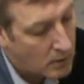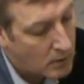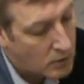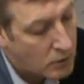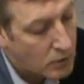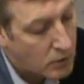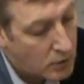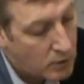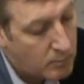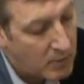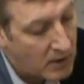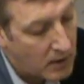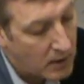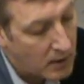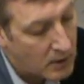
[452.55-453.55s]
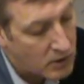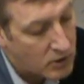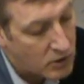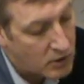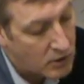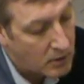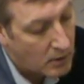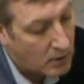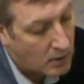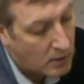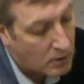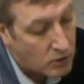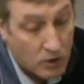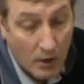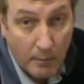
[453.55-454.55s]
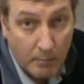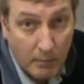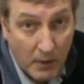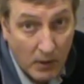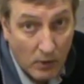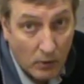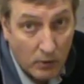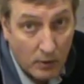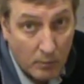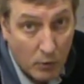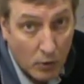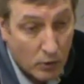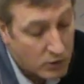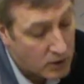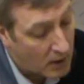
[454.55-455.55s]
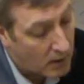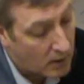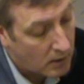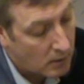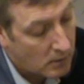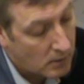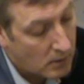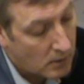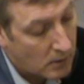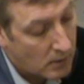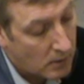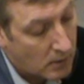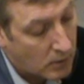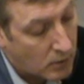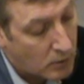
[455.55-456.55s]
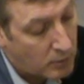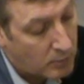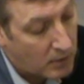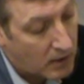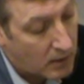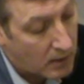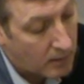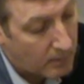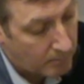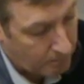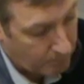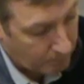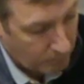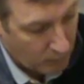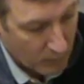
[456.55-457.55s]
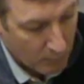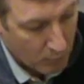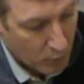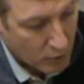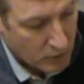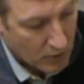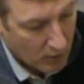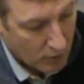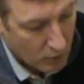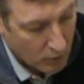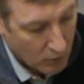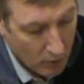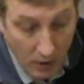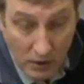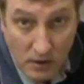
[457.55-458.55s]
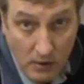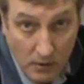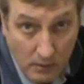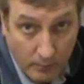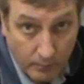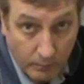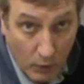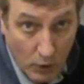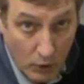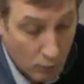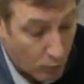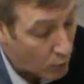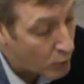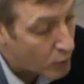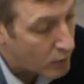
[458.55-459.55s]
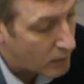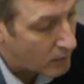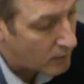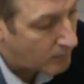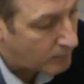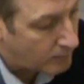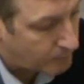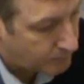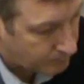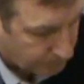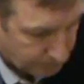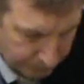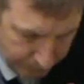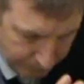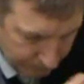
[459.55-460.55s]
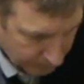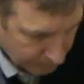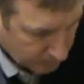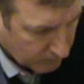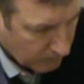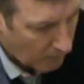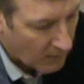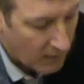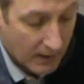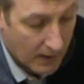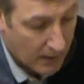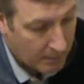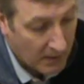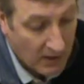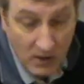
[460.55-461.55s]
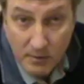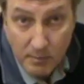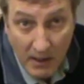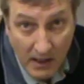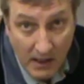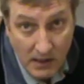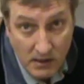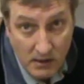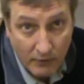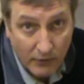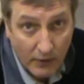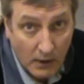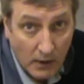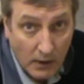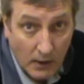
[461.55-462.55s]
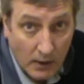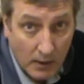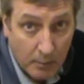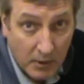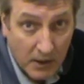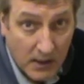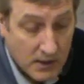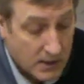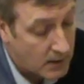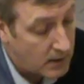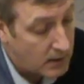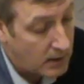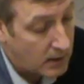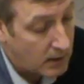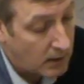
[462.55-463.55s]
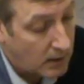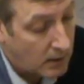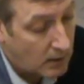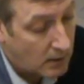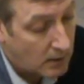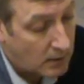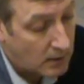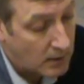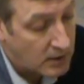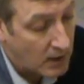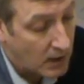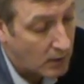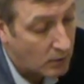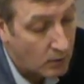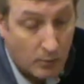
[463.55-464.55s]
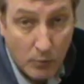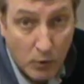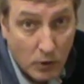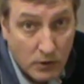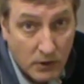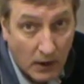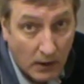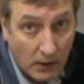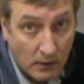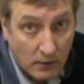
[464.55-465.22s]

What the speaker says: So it could be that it's jumping on the motor, could be that the motor cog is worn, and then it might just be a case of replacing the synchron motor.